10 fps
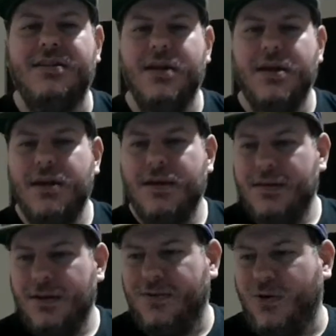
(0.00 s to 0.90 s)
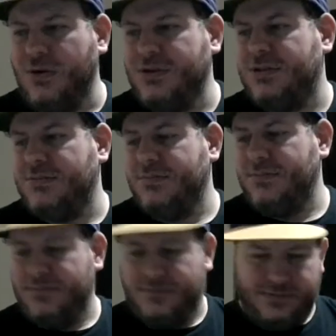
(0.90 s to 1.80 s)
And, of course,
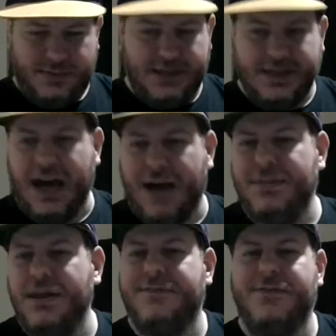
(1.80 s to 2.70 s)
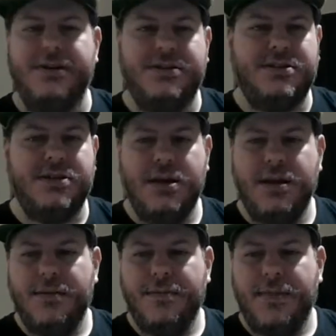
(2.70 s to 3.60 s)
the time difference
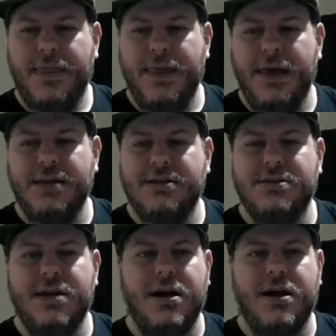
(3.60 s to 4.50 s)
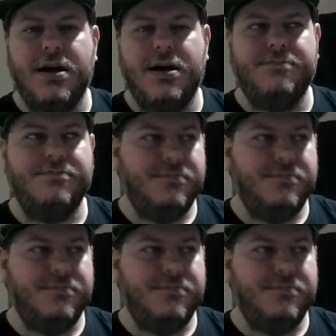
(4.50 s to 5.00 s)
is the